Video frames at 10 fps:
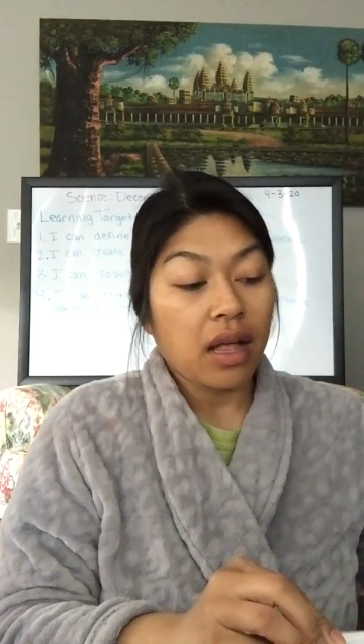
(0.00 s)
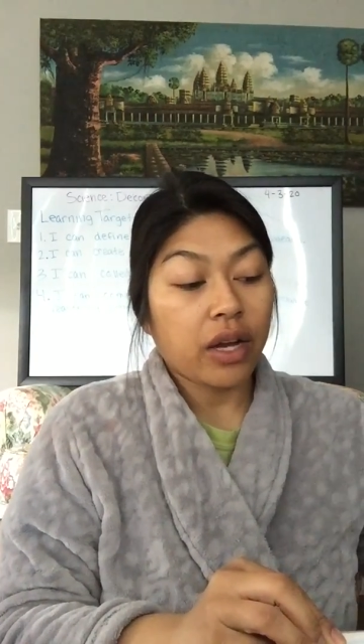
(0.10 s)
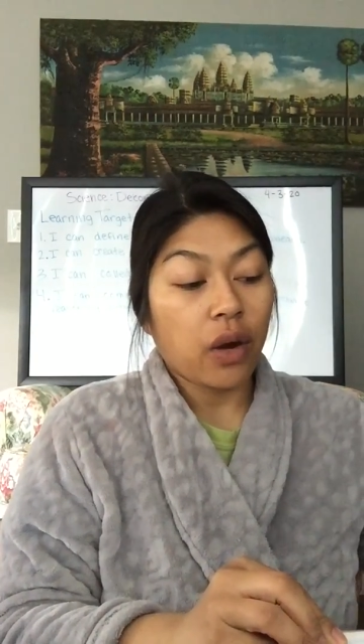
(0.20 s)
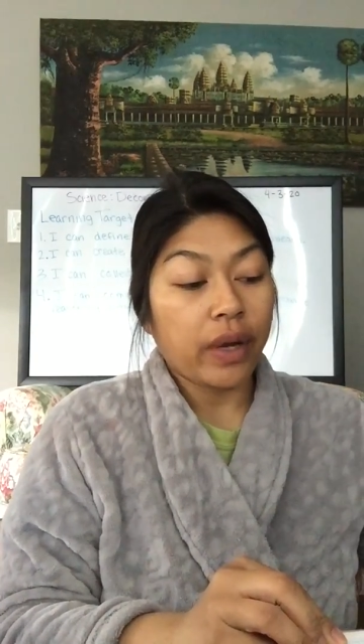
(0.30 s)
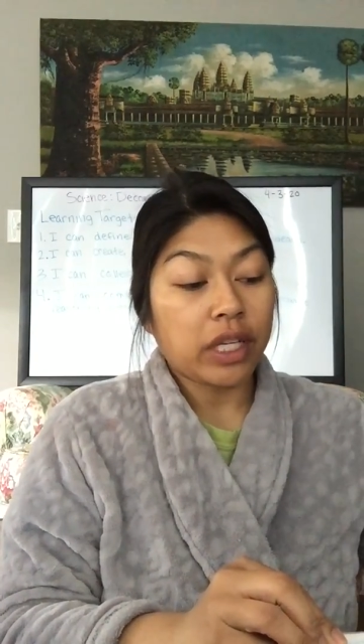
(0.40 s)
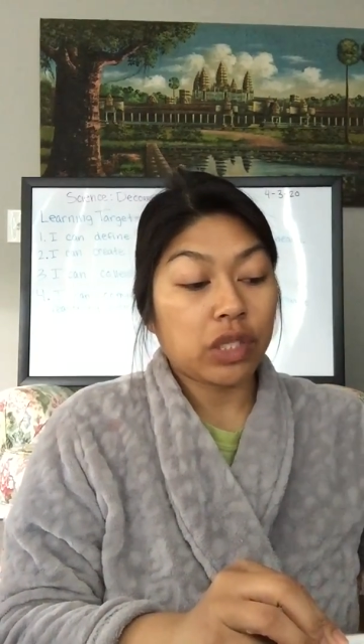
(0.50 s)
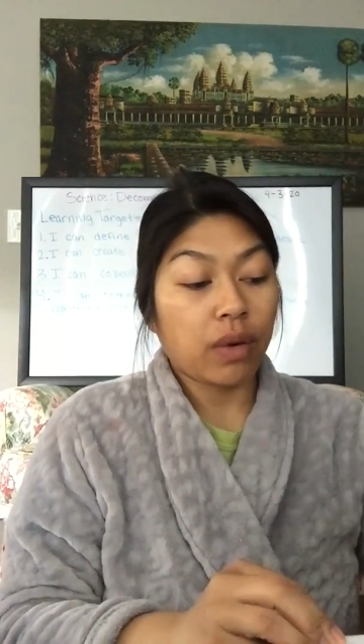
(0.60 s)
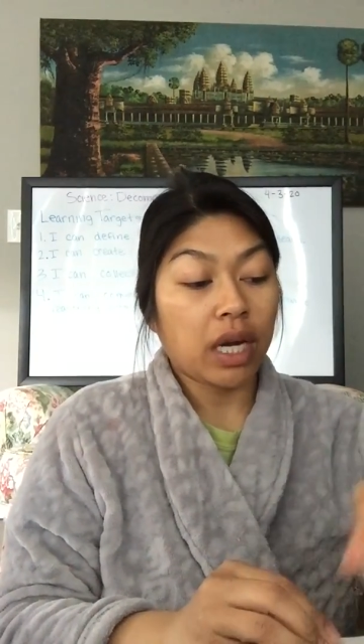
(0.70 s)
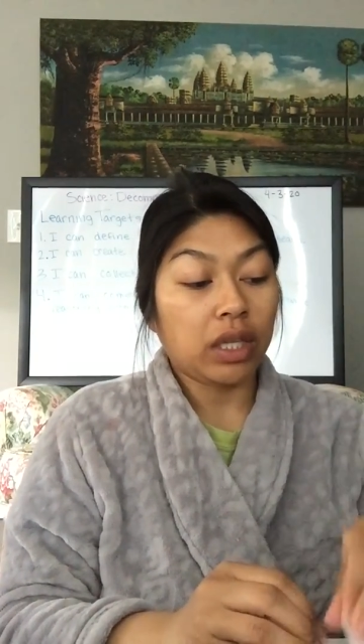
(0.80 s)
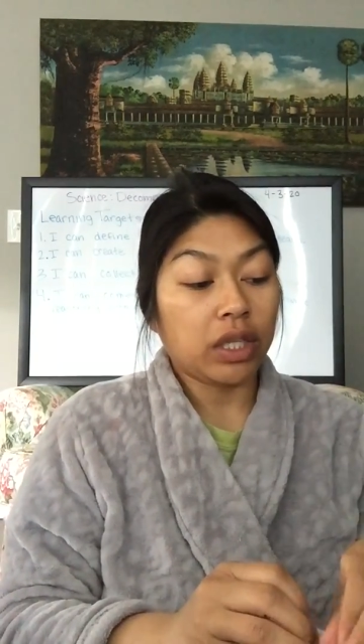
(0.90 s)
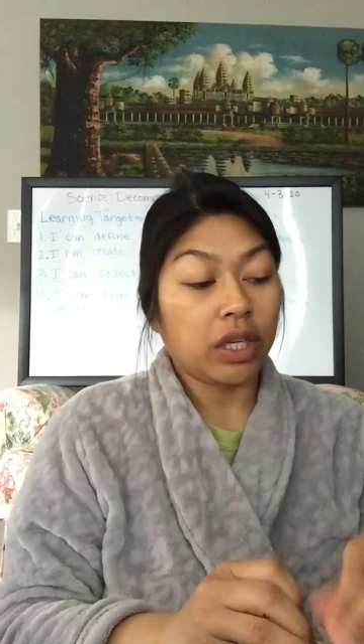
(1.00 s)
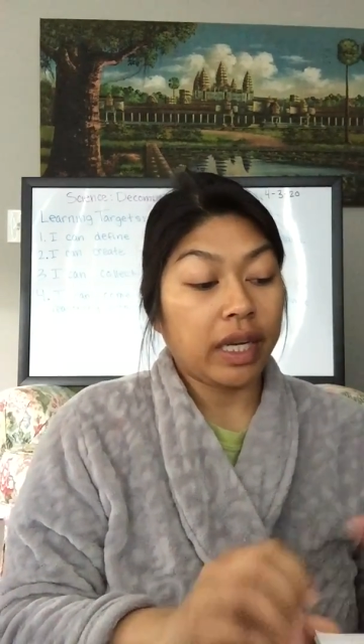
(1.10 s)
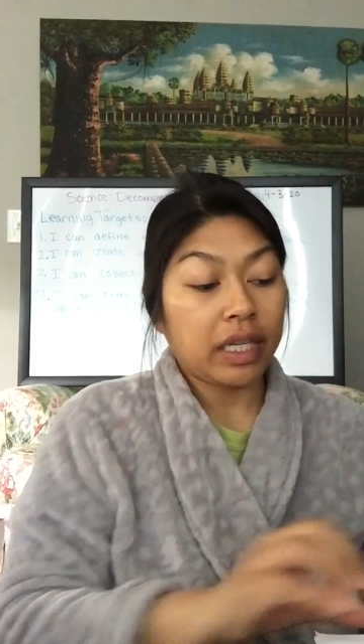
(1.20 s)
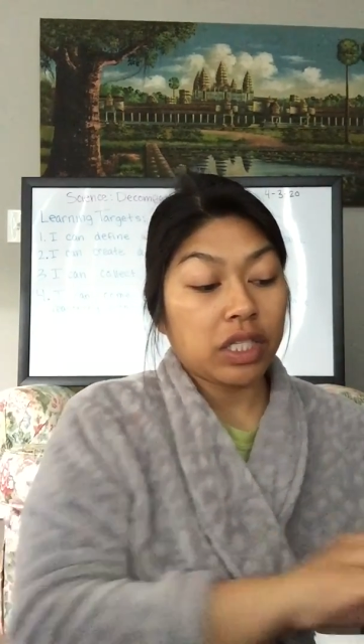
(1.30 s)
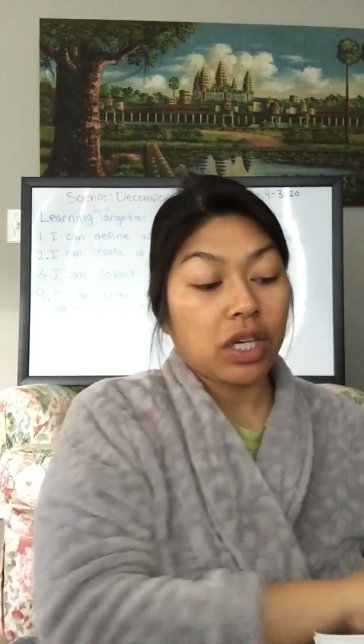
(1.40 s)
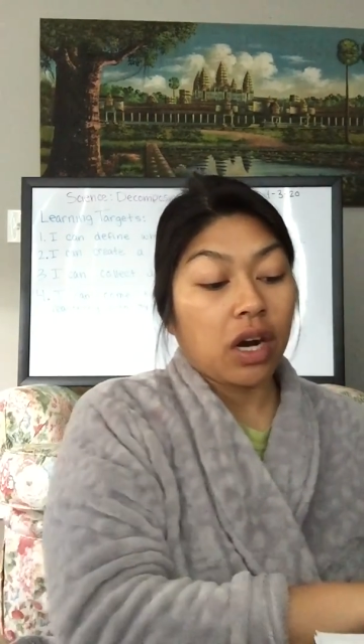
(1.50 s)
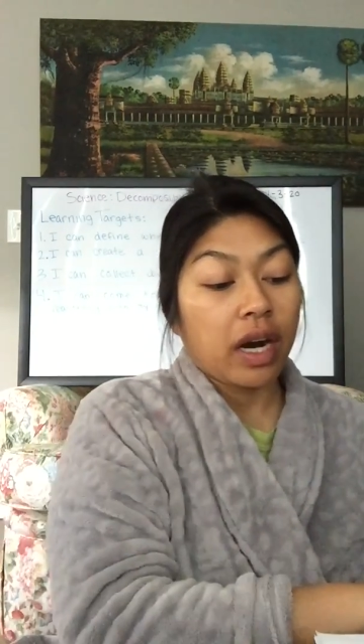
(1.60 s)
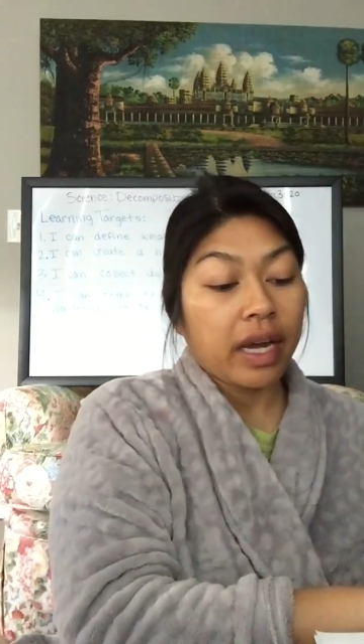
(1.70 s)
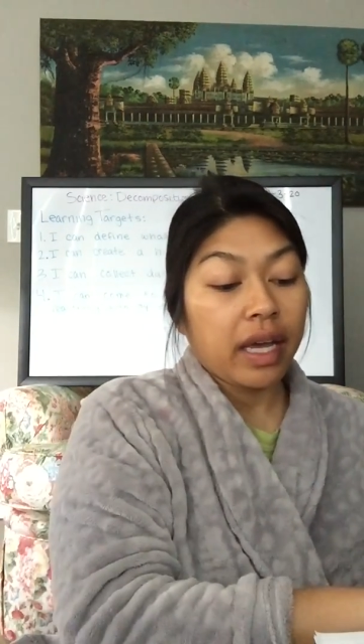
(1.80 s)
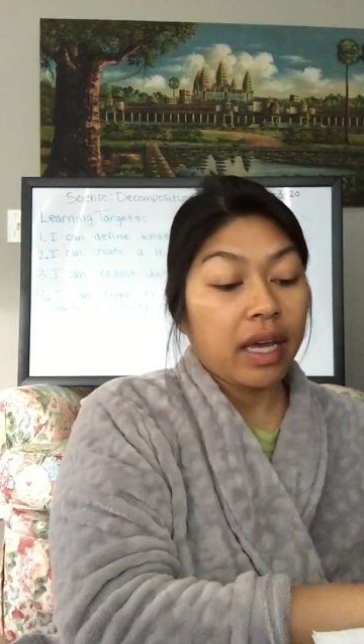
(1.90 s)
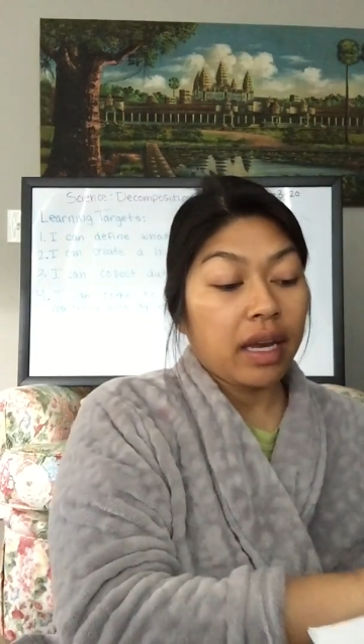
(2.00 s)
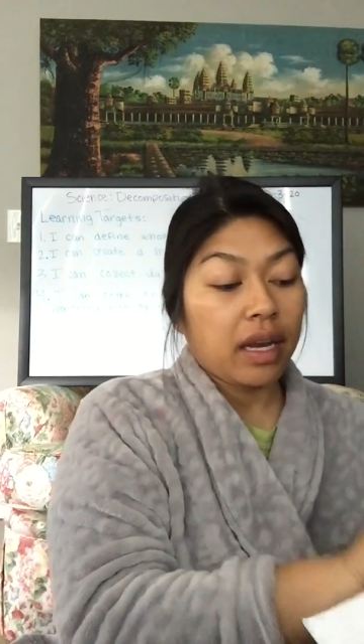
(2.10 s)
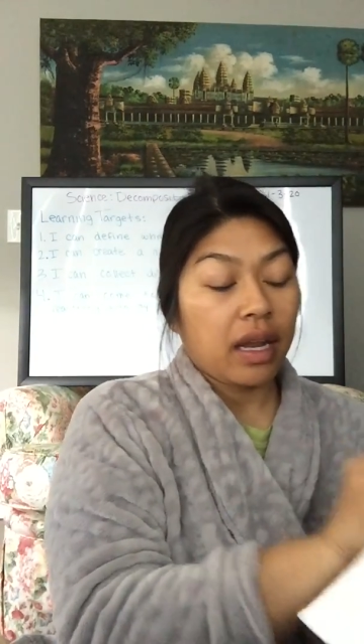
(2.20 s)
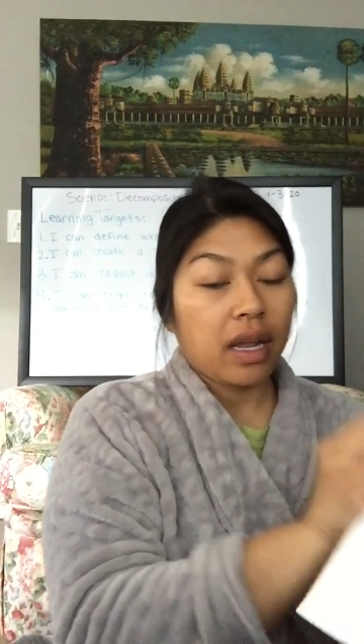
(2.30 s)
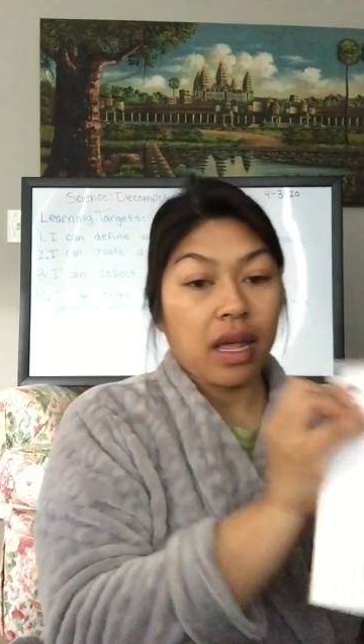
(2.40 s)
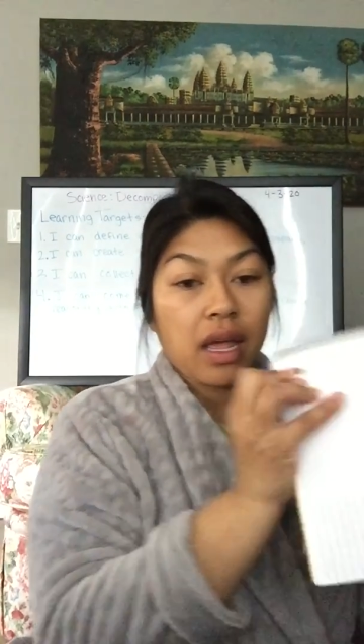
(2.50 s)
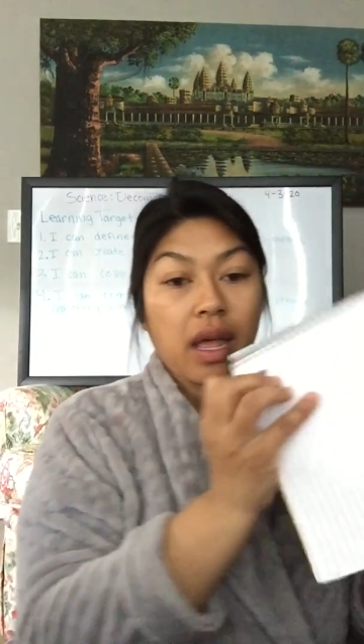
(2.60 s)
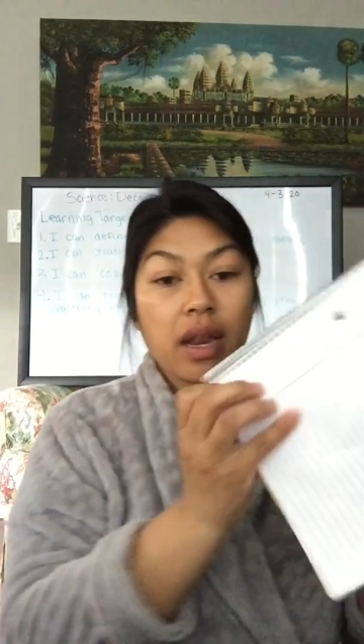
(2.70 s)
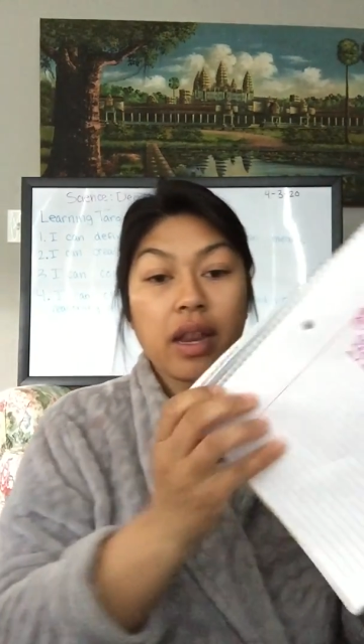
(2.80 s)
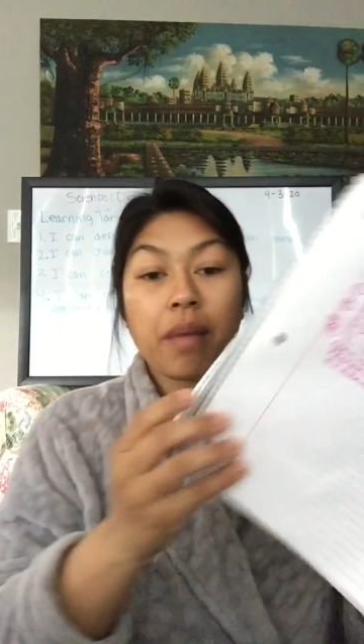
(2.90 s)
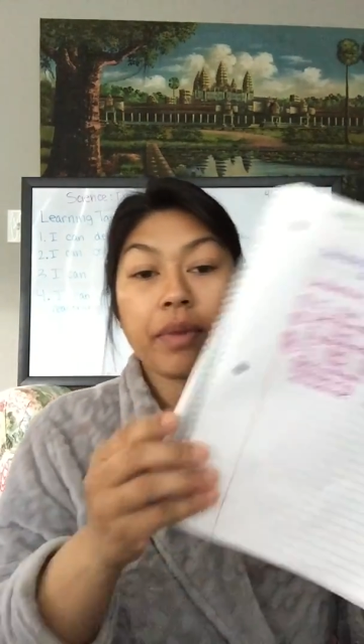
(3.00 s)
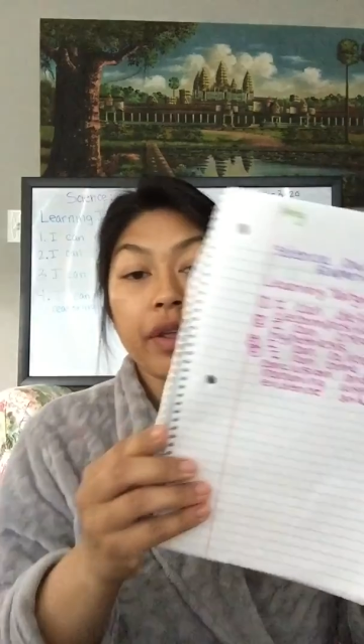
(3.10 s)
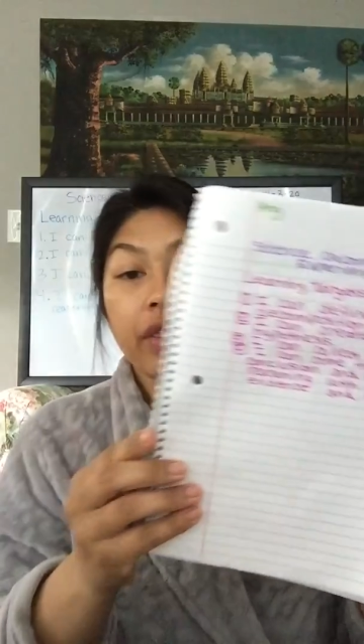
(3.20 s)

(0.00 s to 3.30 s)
going to our learning target number